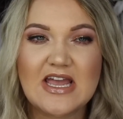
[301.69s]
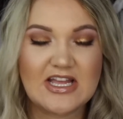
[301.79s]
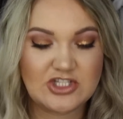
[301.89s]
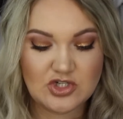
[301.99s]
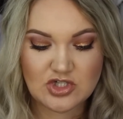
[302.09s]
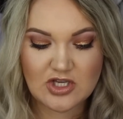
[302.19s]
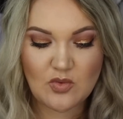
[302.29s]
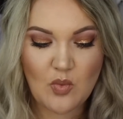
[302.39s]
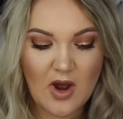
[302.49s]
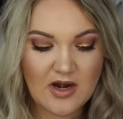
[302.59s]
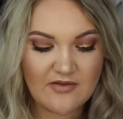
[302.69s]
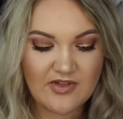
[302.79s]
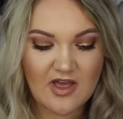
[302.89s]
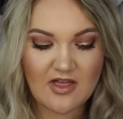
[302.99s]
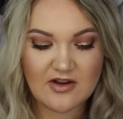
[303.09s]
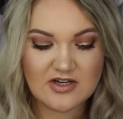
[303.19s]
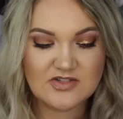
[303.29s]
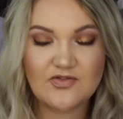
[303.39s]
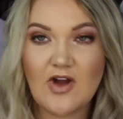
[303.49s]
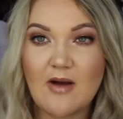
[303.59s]
It's usually one of the
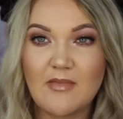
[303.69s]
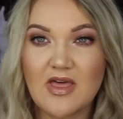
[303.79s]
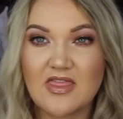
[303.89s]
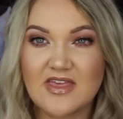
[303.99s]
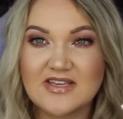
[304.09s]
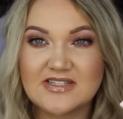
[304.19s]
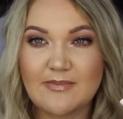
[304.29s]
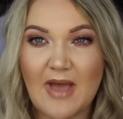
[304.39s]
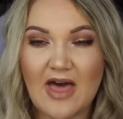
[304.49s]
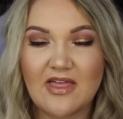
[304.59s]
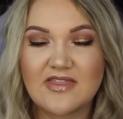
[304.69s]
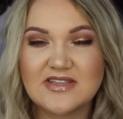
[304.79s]
colors from this palette.